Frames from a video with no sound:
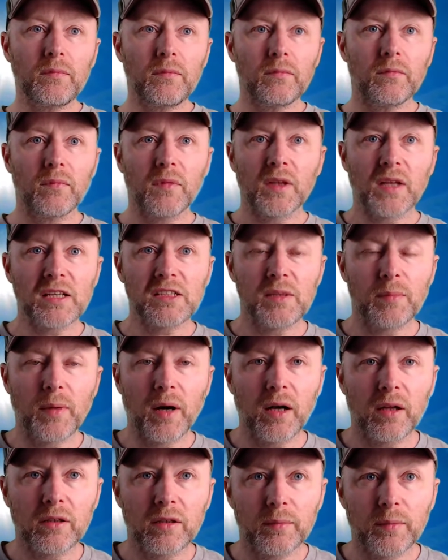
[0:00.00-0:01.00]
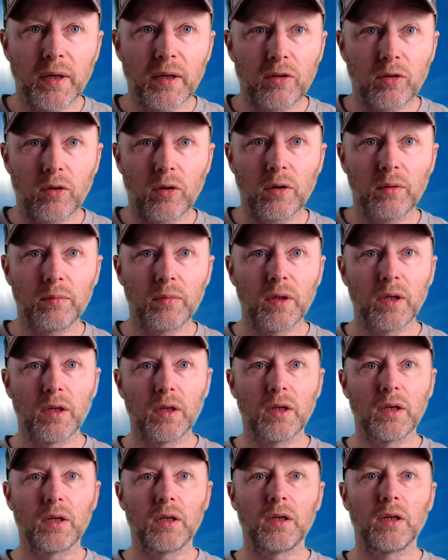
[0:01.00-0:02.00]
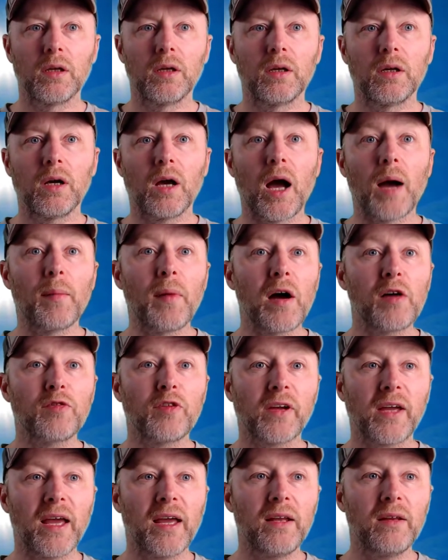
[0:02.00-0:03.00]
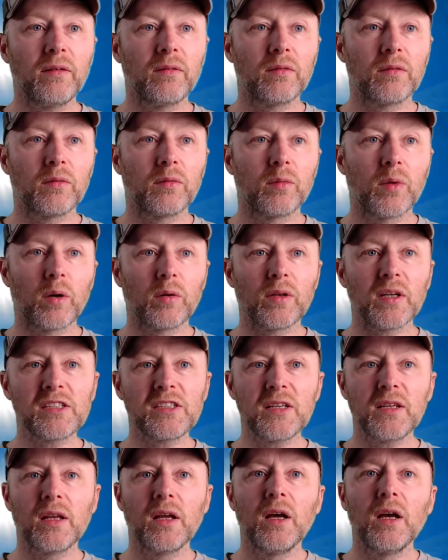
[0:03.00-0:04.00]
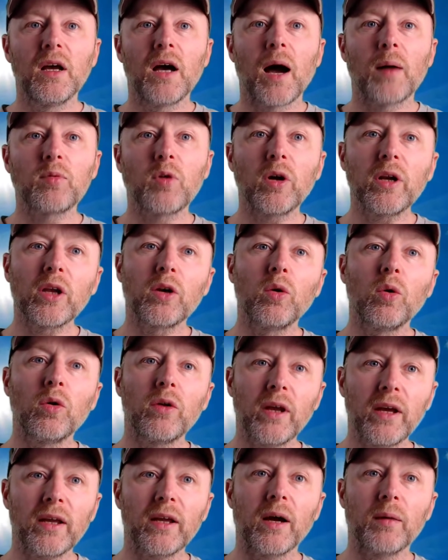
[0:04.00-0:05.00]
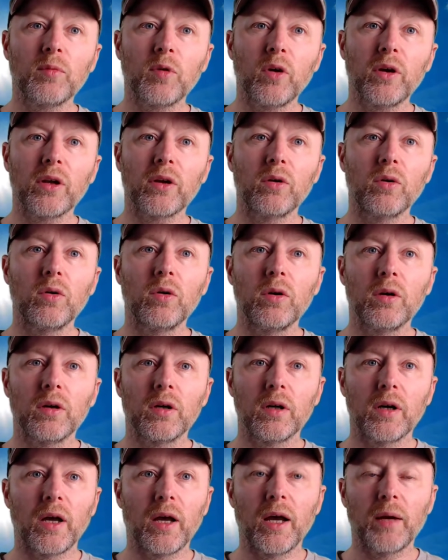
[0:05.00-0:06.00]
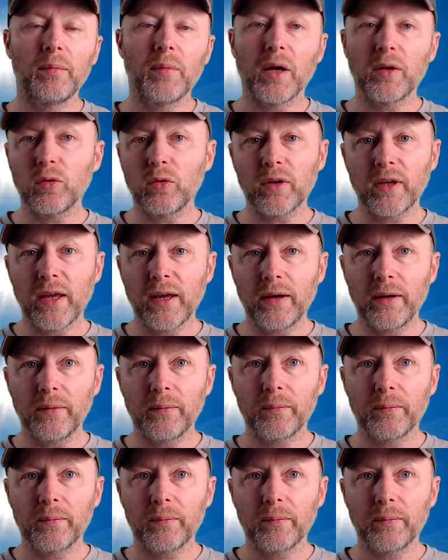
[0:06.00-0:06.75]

It doesn't matter to me at all. I'm off again. Well, listen, I'm going to go, right? I'm going to go. Um, I don't care.